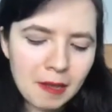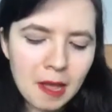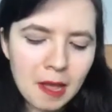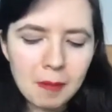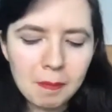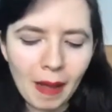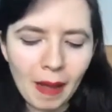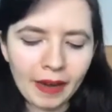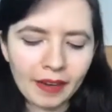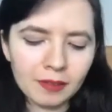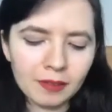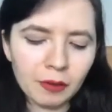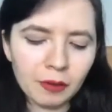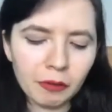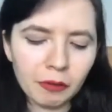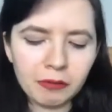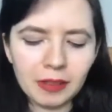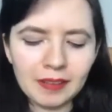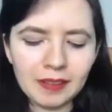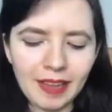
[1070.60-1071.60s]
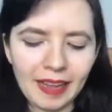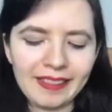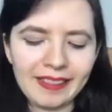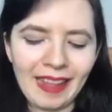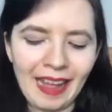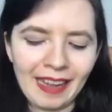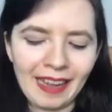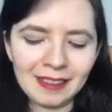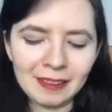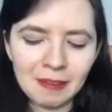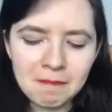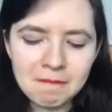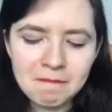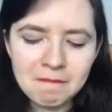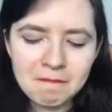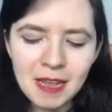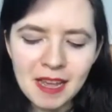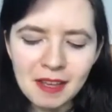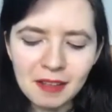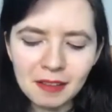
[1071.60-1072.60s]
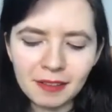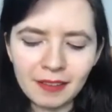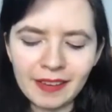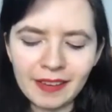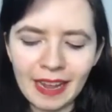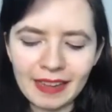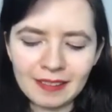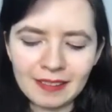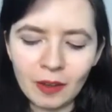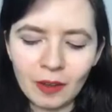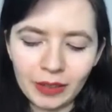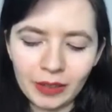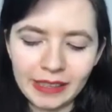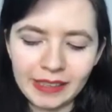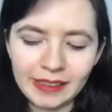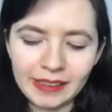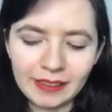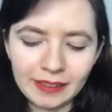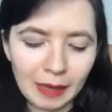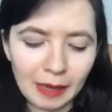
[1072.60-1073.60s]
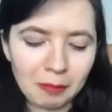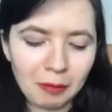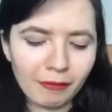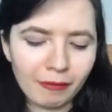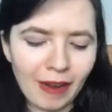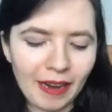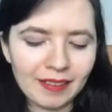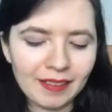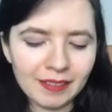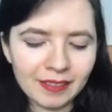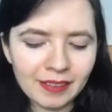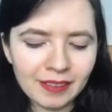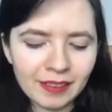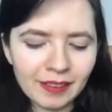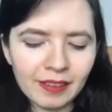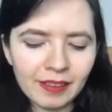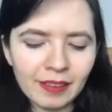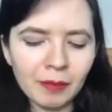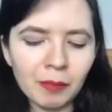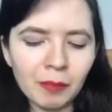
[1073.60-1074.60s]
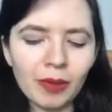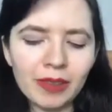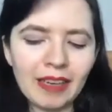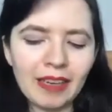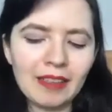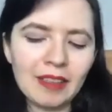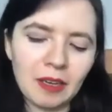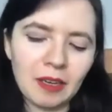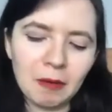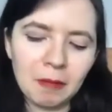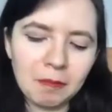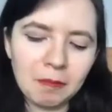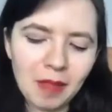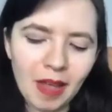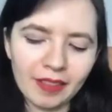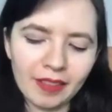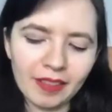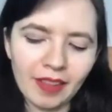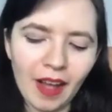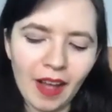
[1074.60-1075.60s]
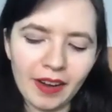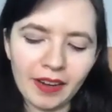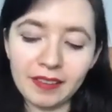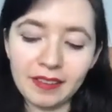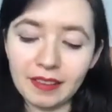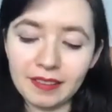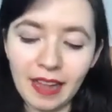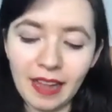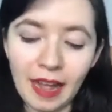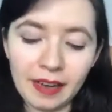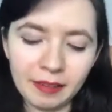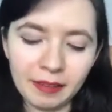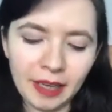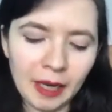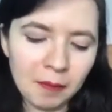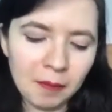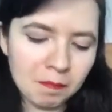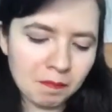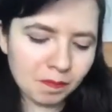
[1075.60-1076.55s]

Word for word: Bankers often said that. The less knowledge they professed, the more they knew, and the higher their salary.